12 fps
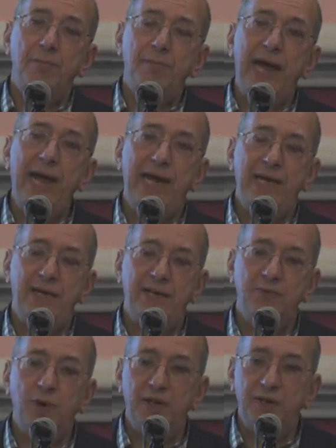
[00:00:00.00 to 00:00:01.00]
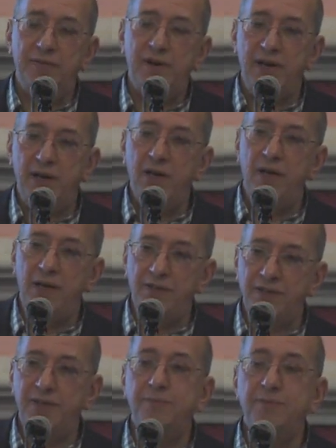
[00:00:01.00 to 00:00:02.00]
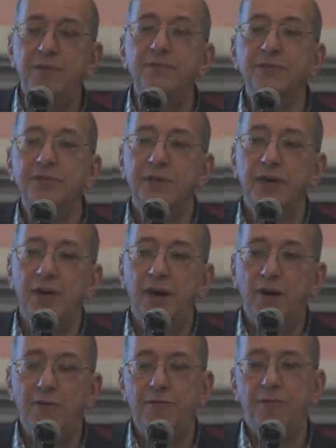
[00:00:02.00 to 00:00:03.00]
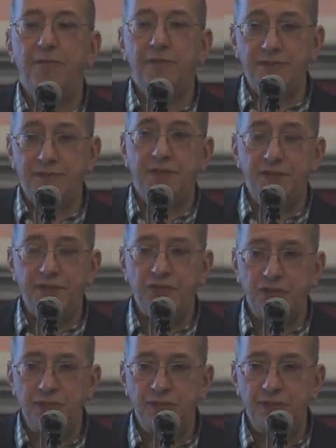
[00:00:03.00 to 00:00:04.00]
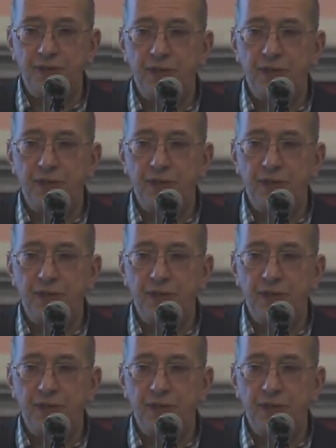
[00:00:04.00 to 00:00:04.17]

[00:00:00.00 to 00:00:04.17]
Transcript: pain is one of the very earliest symptoms of this condition